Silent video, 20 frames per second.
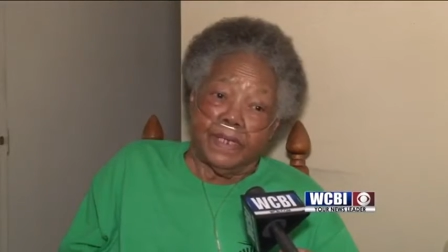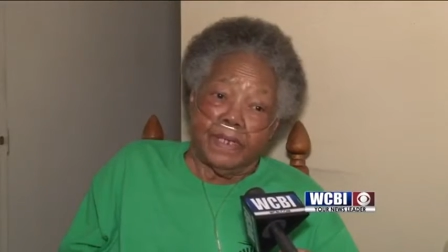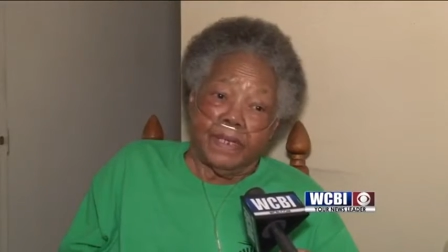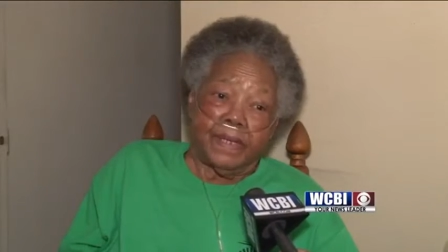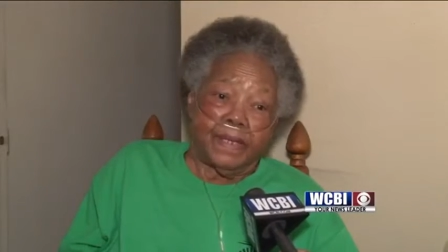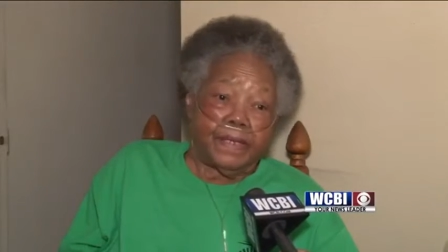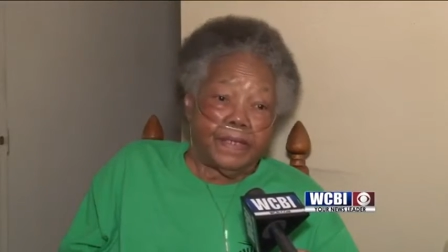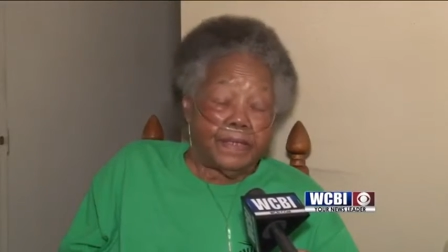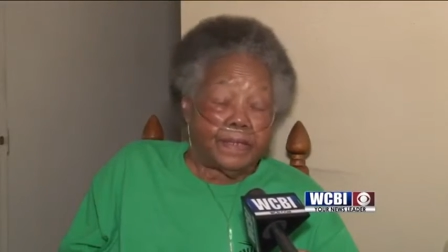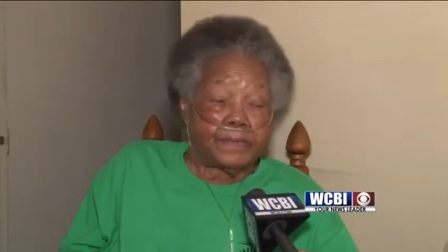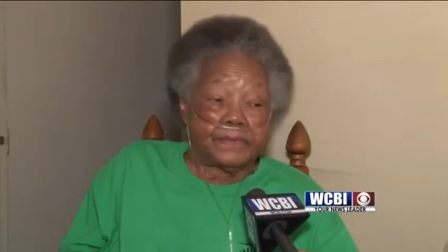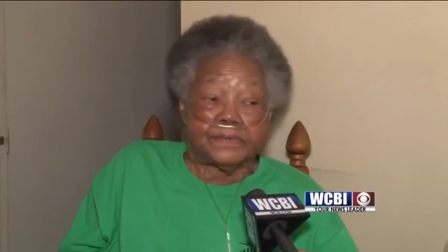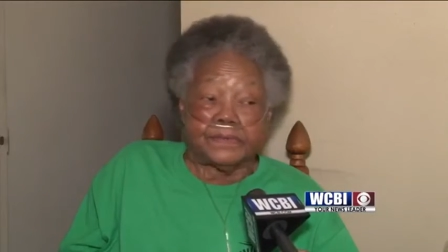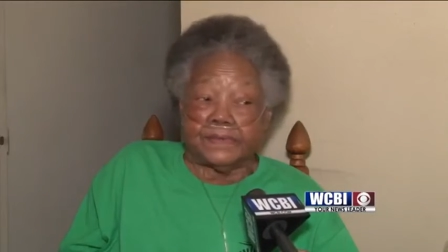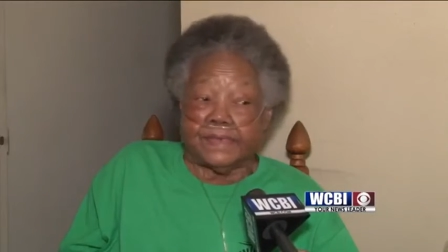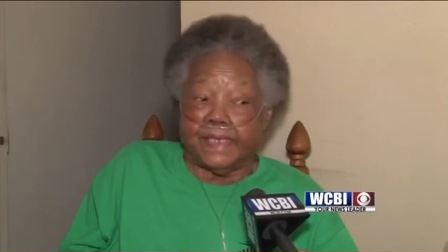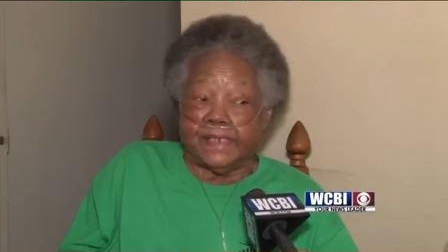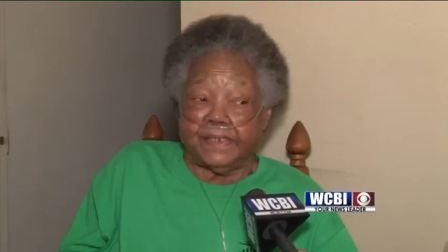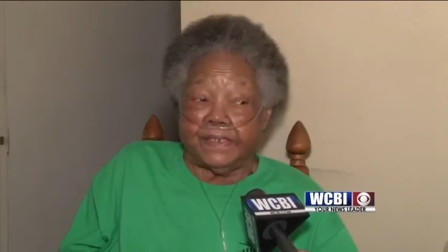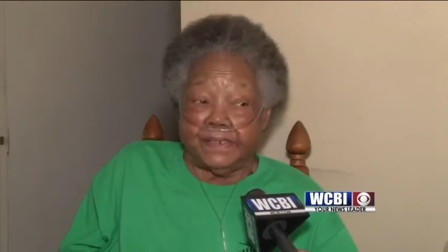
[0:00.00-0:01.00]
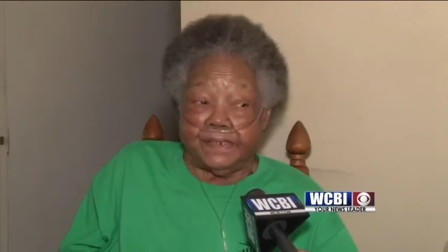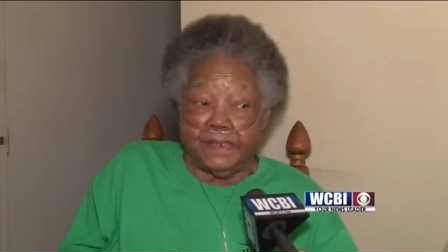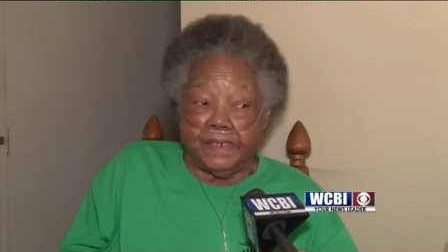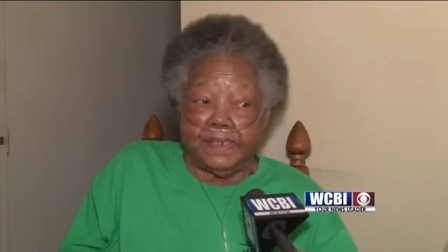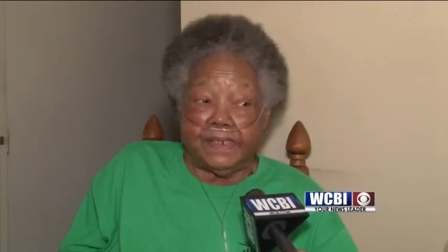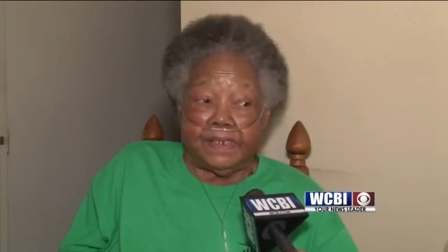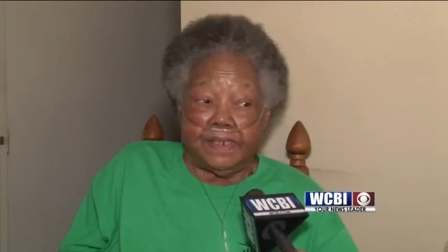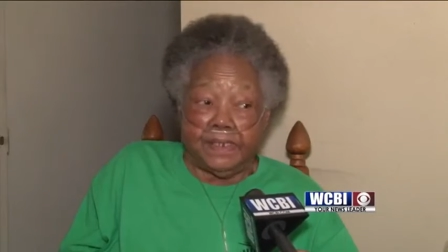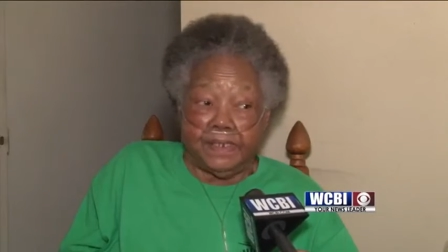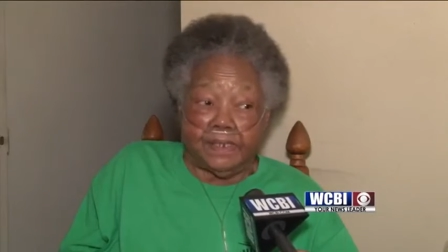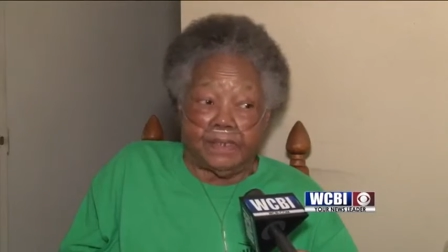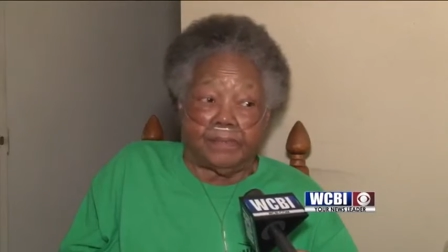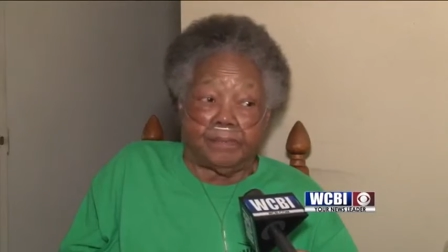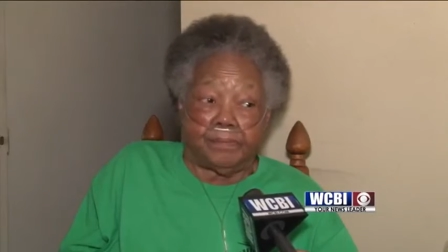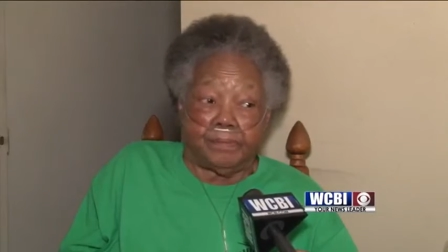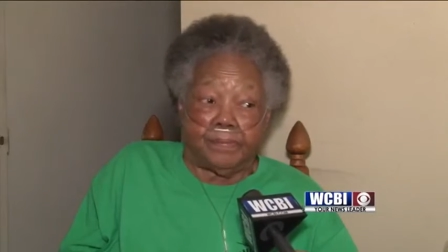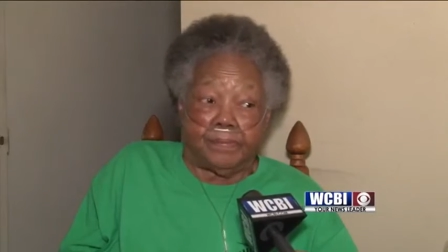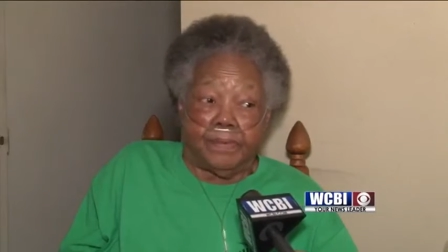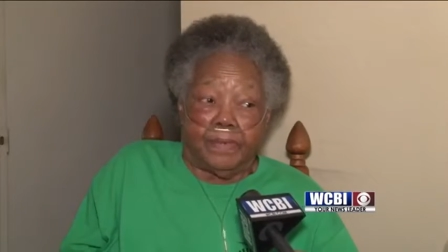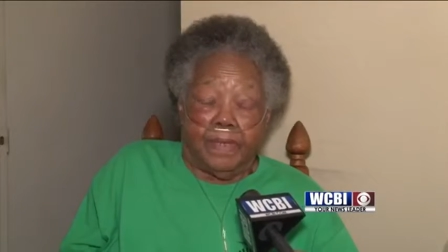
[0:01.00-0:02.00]
you got a lot of elders out need
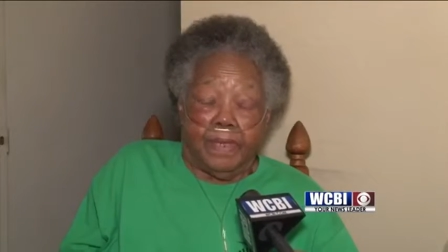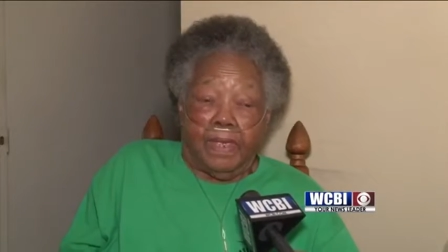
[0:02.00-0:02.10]
help.